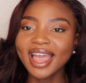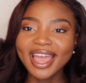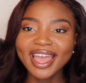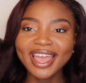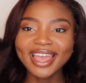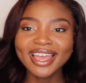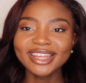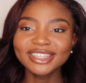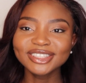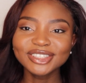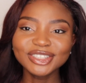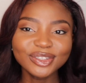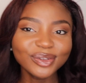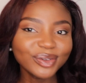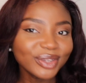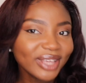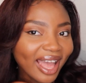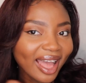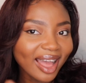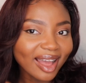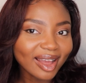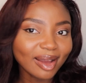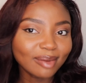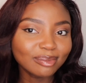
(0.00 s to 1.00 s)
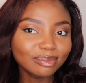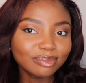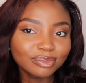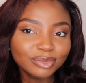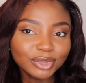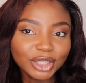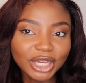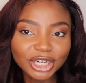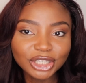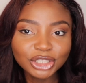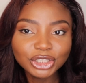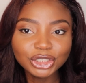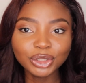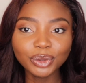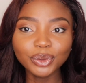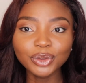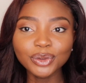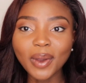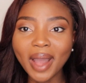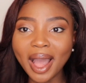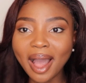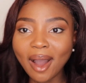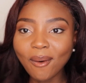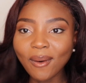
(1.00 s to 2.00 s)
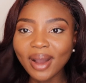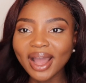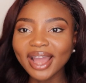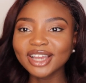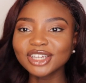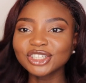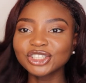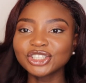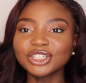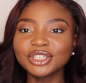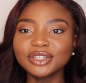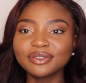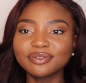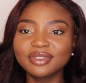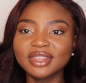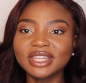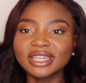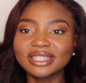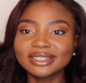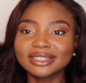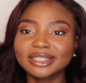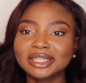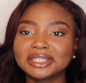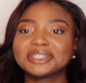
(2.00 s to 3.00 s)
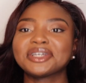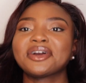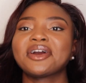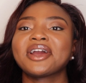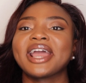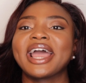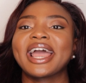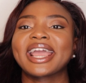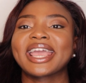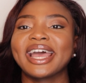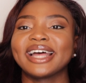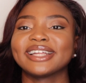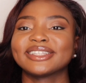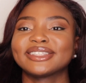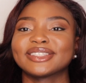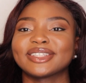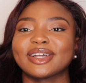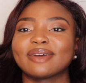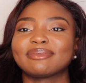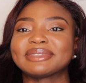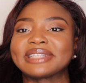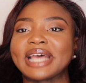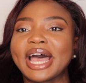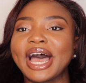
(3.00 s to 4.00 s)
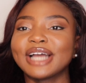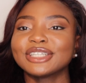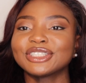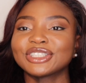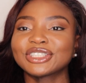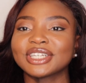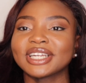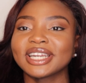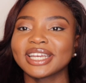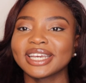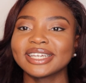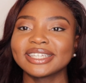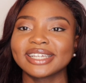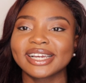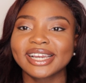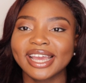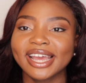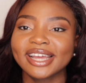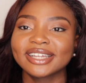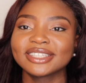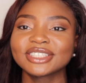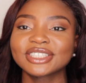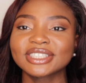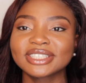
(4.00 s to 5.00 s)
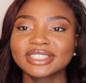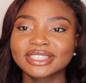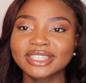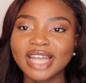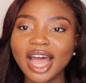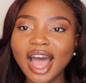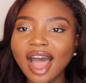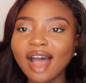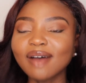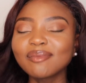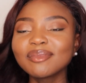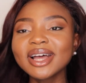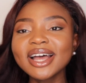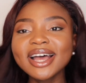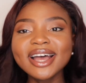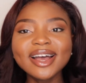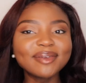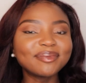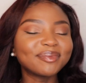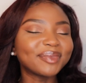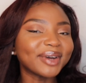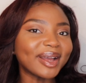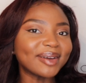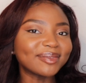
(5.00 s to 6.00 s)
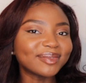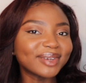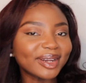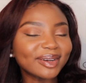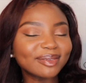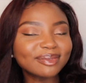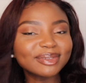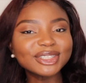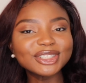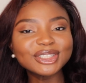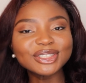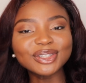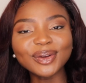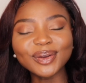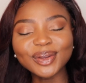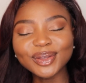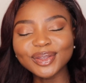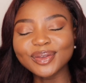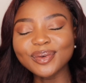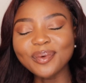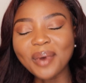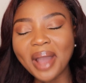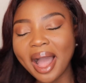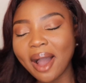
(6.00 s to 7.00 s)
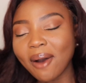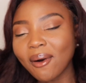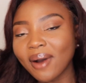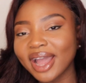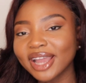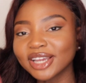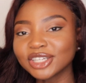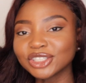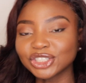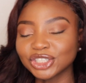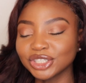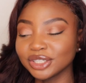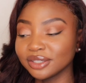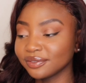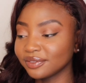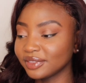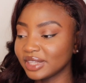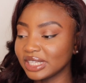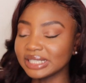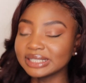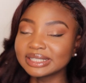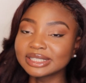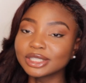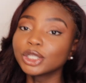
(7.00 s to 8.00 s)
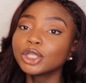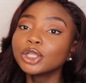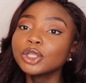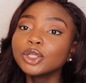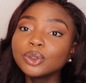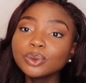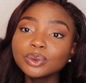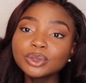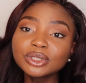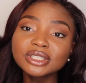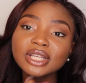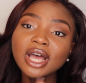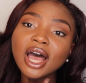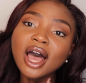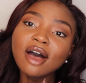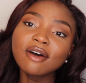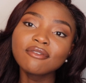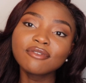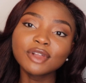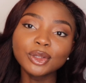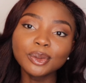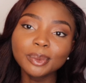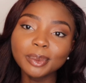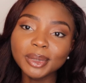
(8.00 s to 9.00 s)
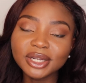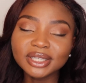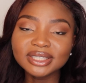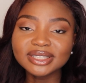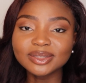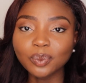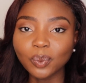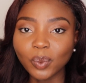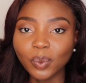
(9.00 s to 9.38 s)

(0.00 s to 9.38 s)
And so yeah, I'm gonna show you how I achieve this. Sorry, I can't stop touching it, I can't just stop. But I'm gonna be showing you how I achieve these loose voluminous